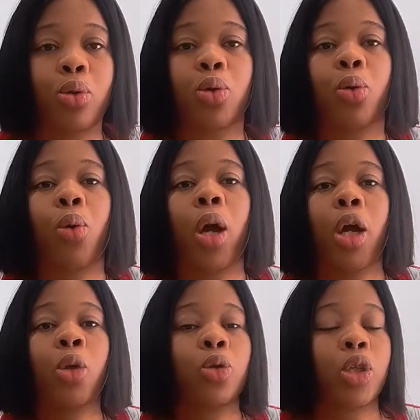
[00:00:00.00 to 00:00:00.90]
So
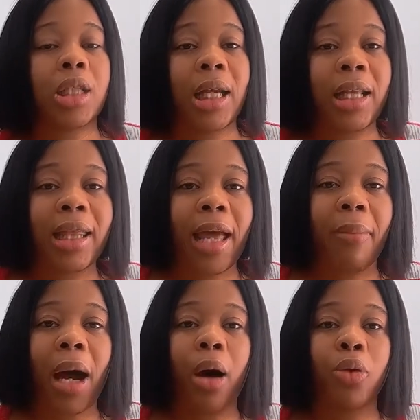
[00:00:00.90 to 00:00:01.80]
just telling them
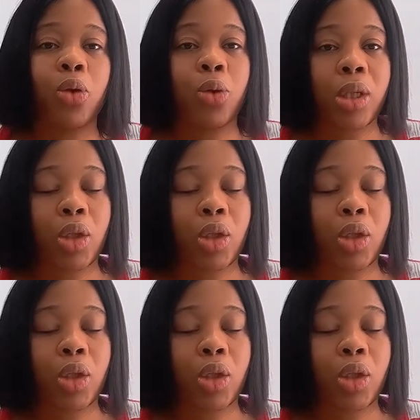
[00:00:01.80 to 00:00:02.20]
how the user